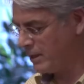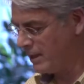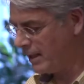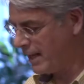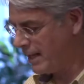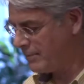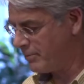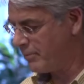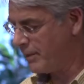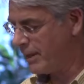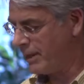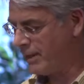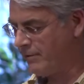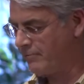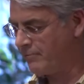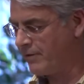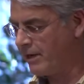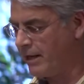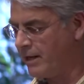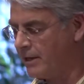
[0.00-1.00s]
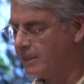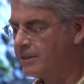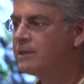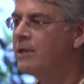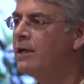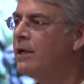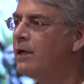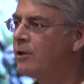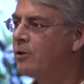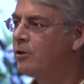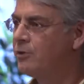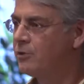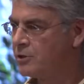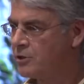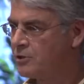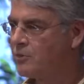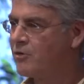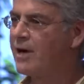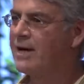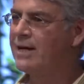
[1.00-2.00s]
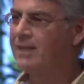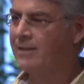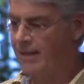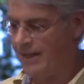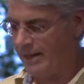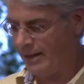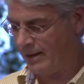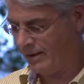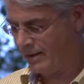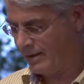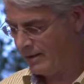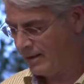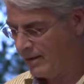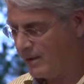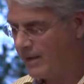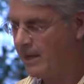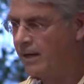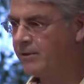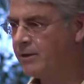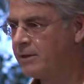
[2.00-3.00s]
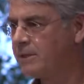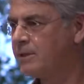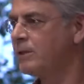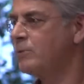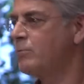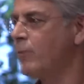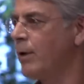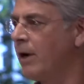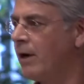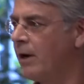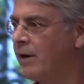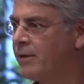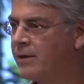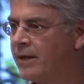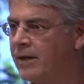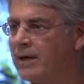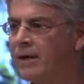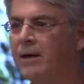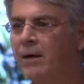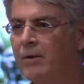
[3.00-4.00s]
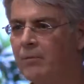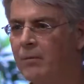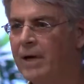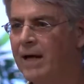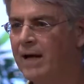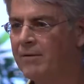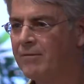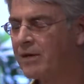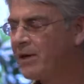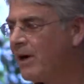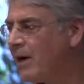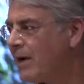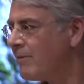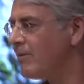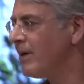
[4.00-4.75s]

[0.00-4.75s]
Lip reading: labour market failures, constrain that. And this is where I think we have a kind of